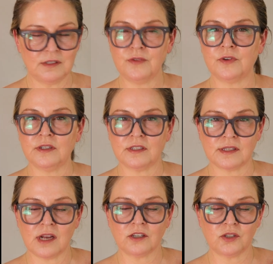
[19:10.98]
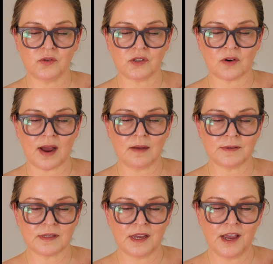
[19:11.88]
different. It's not two
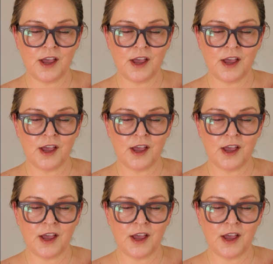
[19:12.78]
straps,